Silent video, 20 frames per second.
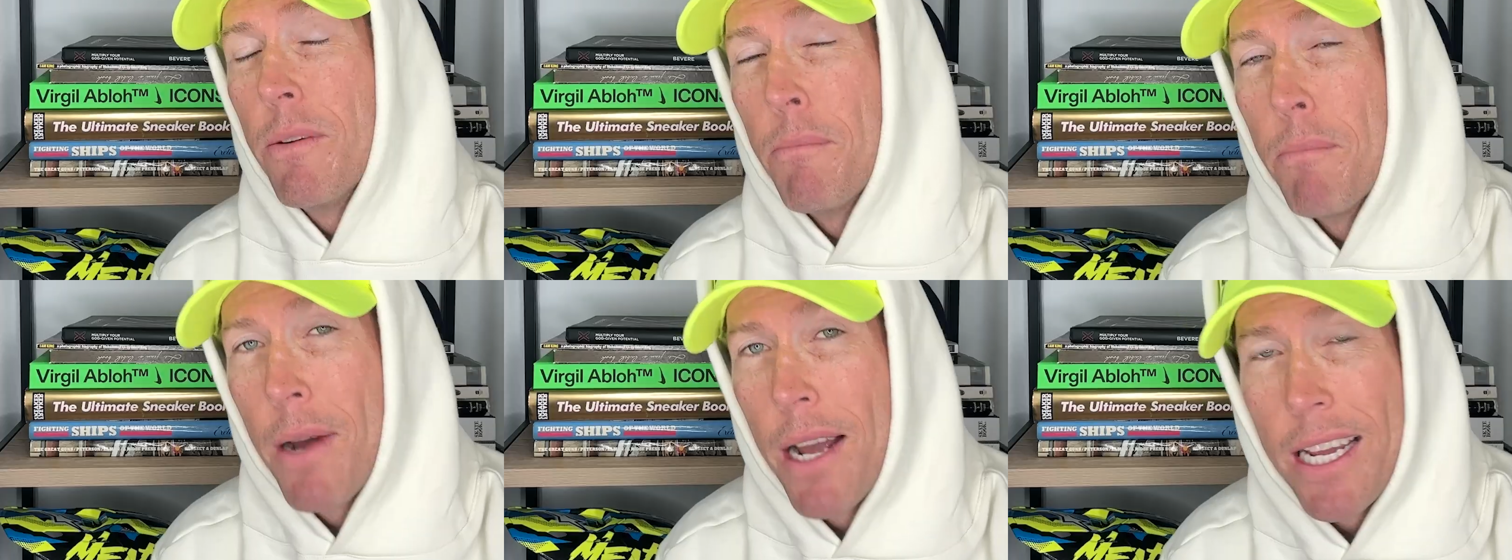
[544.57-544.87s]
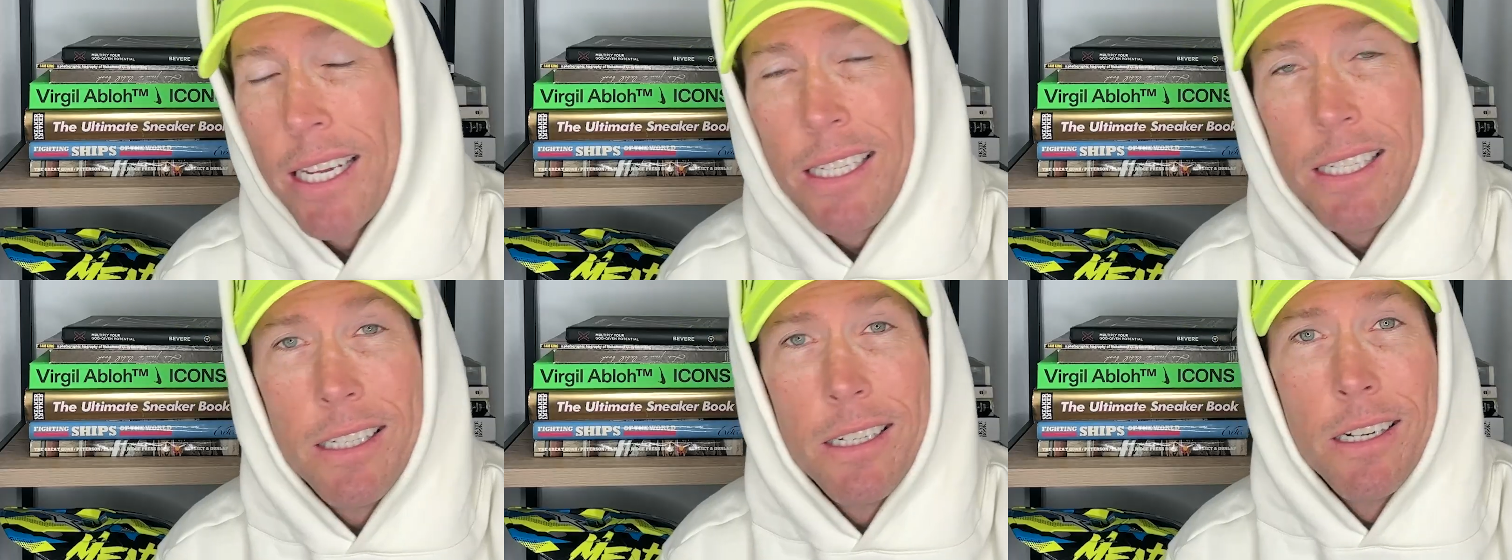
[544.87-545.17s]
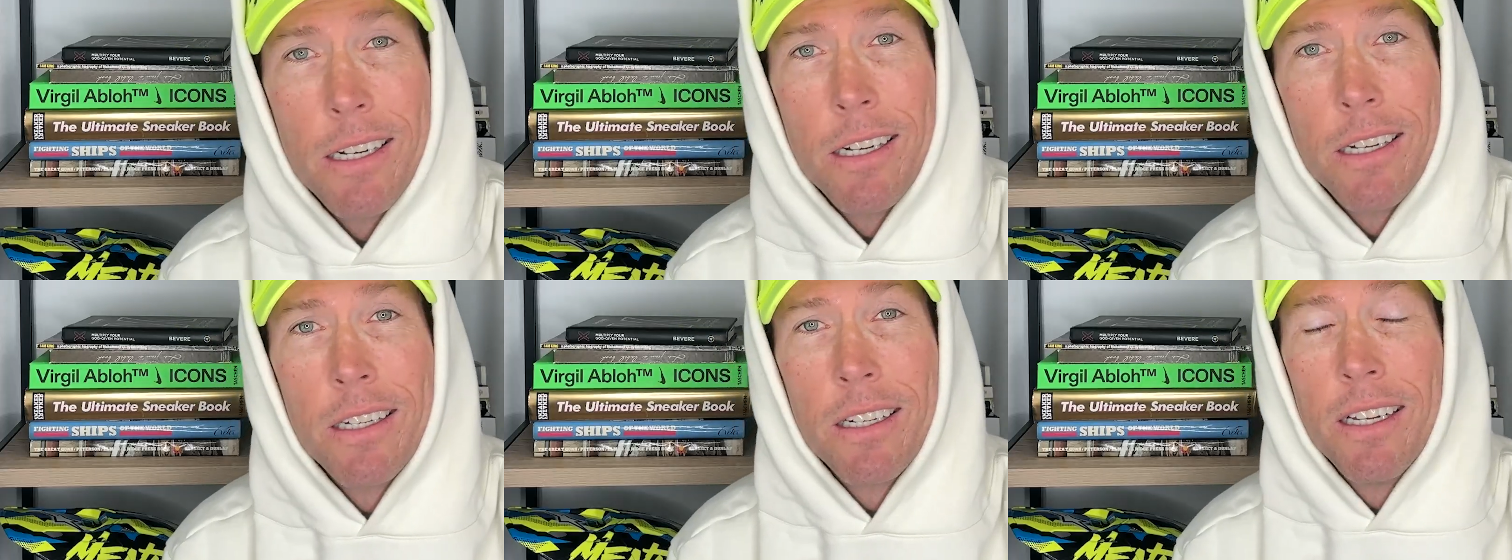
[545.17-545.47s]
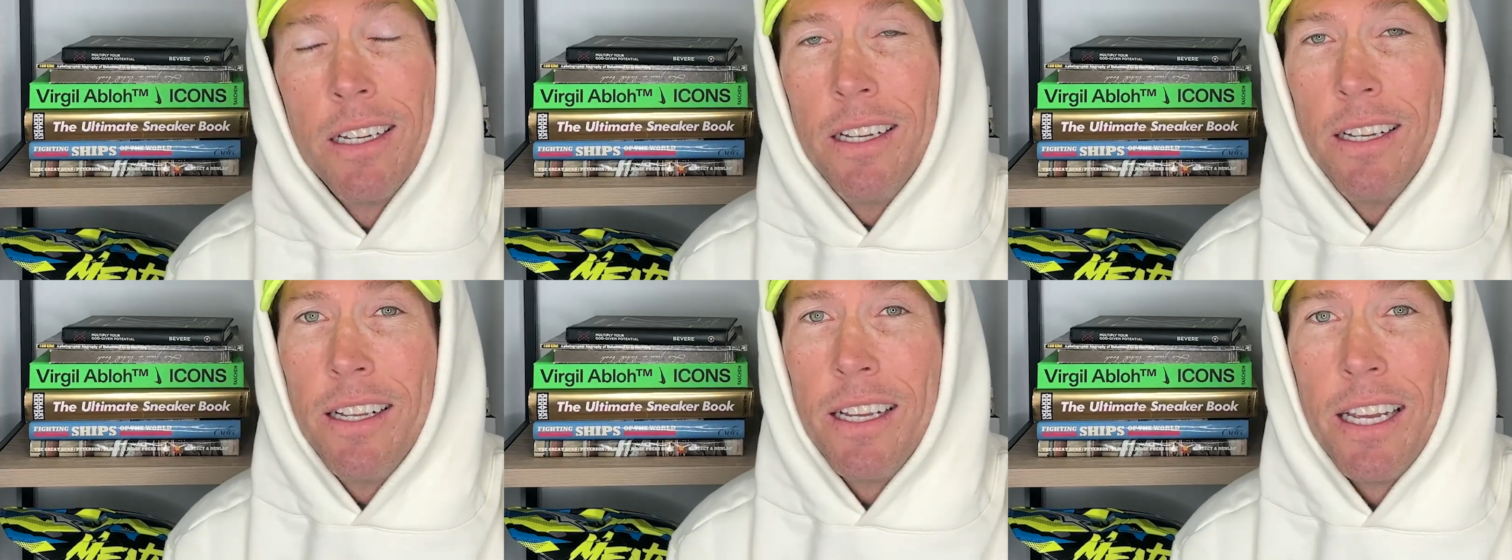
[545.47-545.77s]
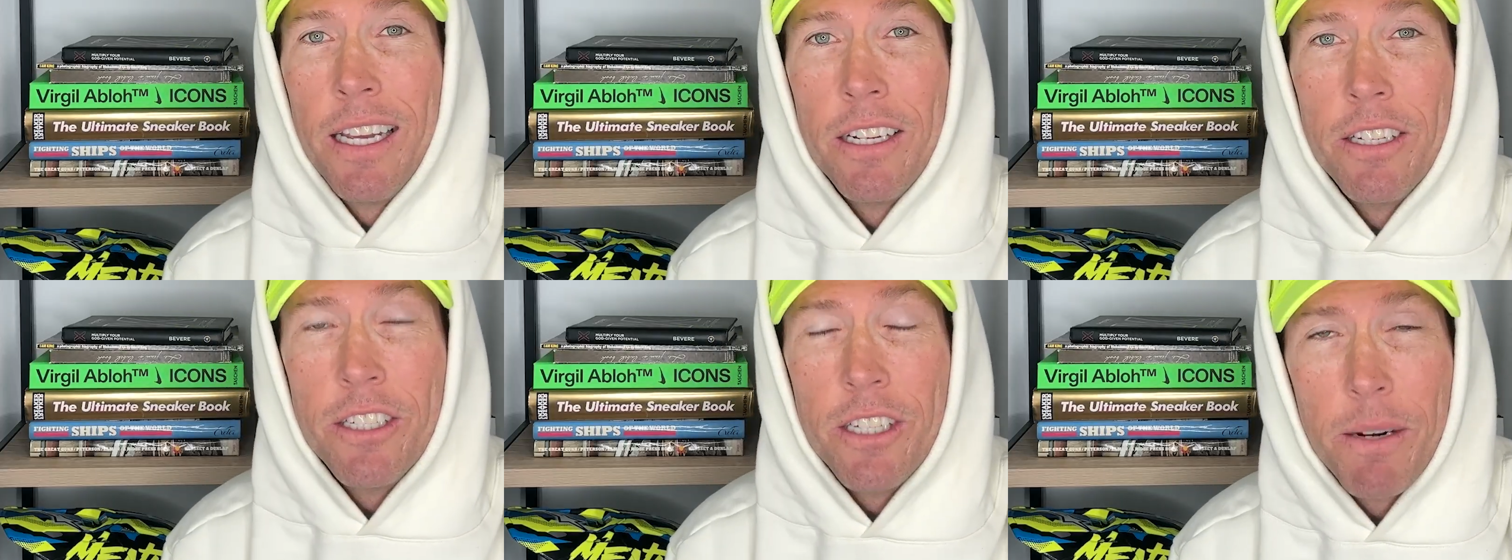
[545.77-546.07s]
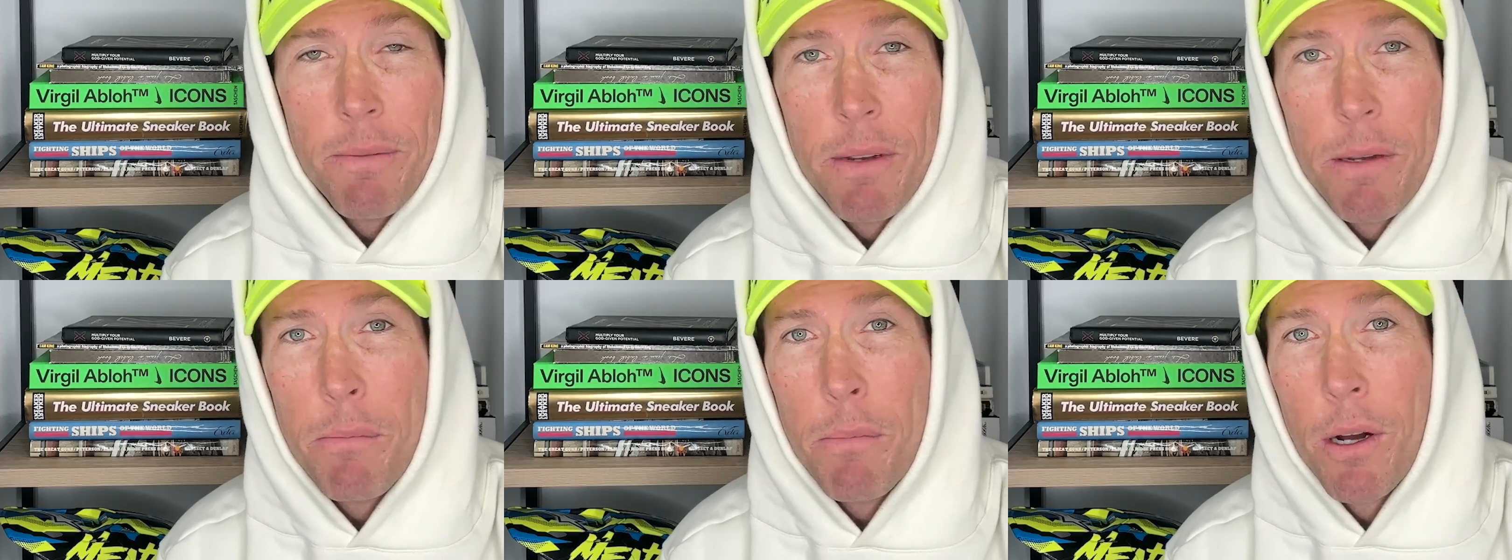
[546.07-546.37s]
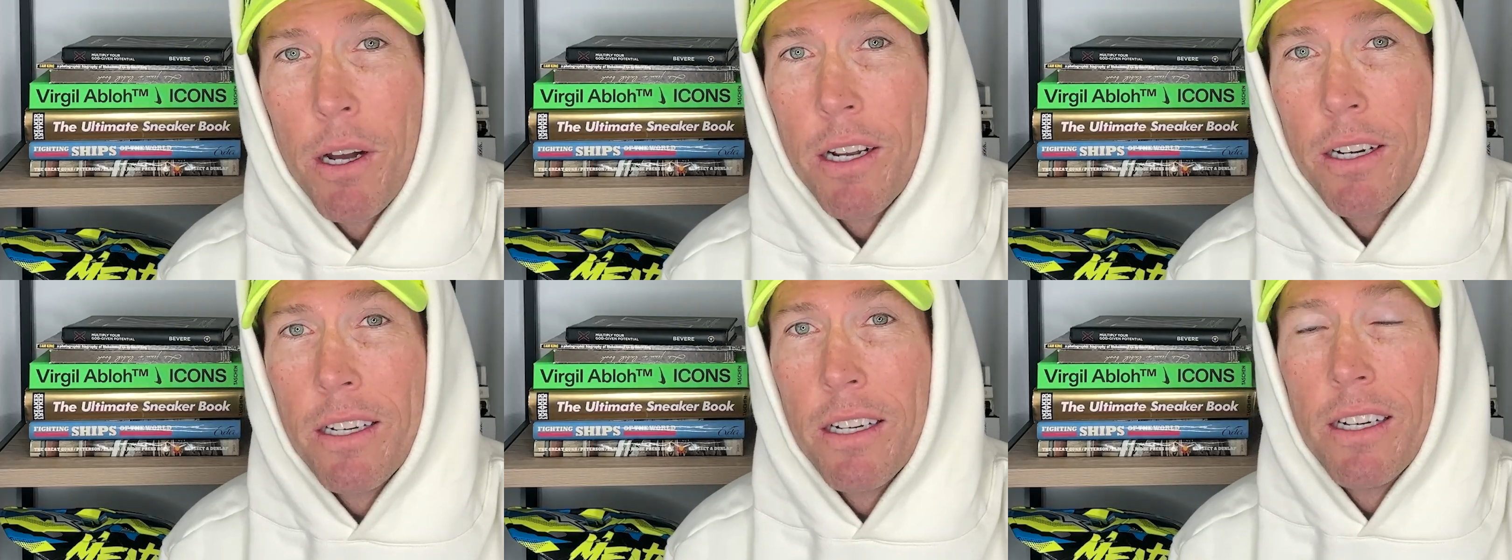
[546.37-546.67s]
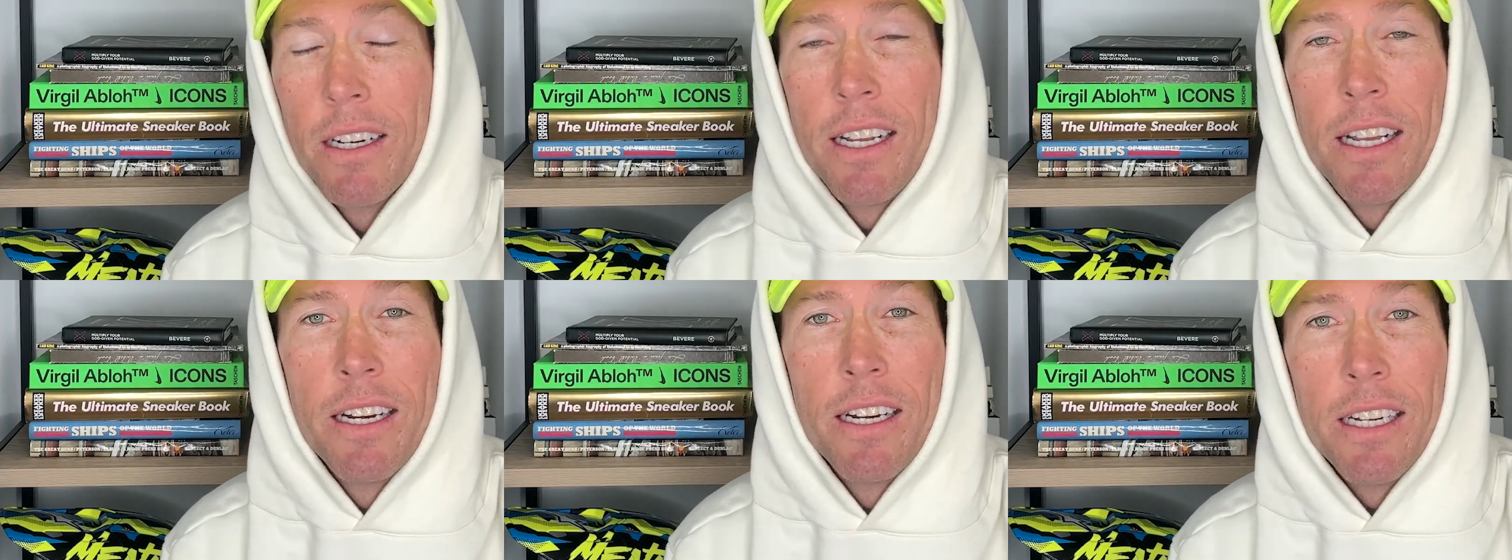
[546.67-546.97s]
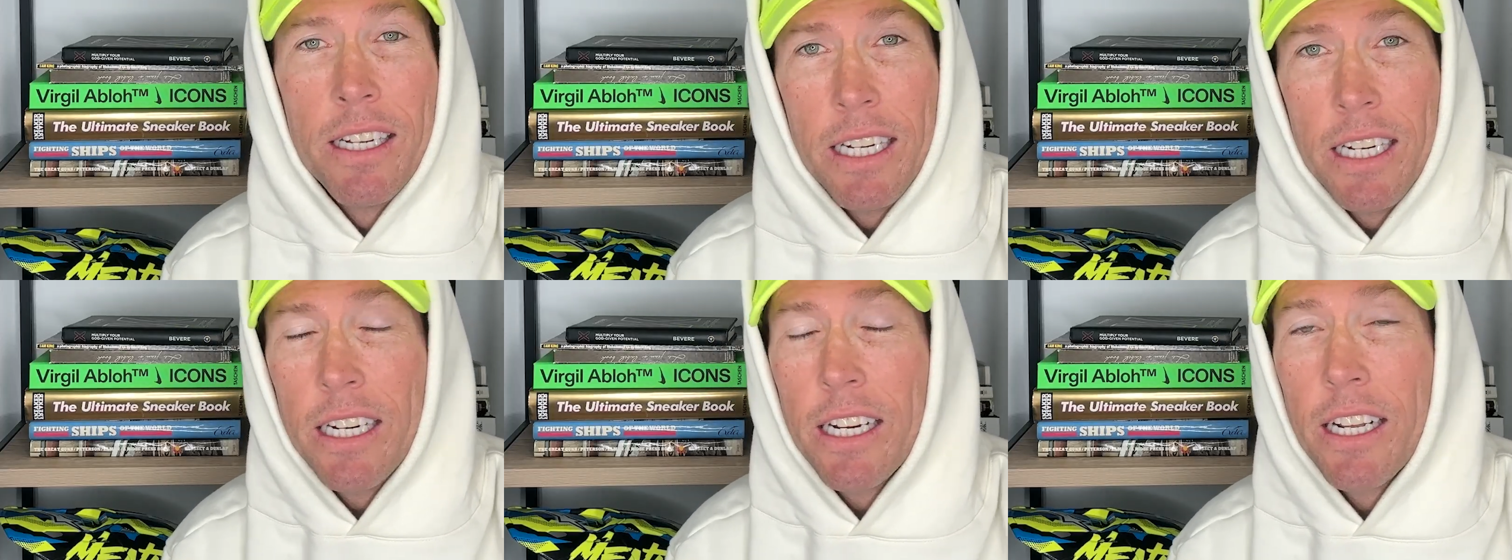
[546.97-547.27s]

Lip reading: Mike Young and Jimmy Button and Anita